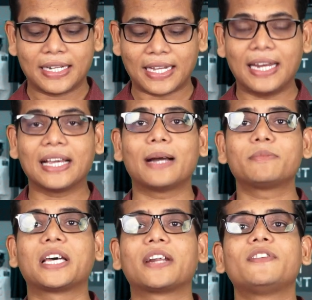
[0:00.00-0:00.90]
telecom
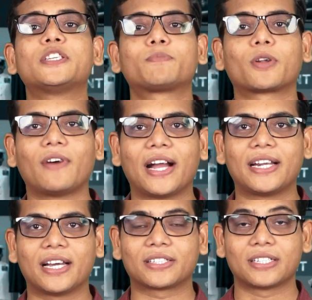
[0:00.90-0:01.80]
service
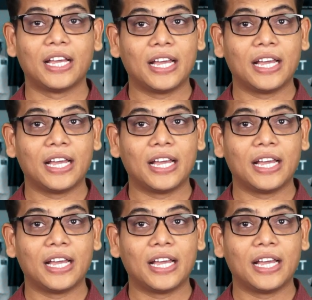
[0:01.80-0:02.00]
providers,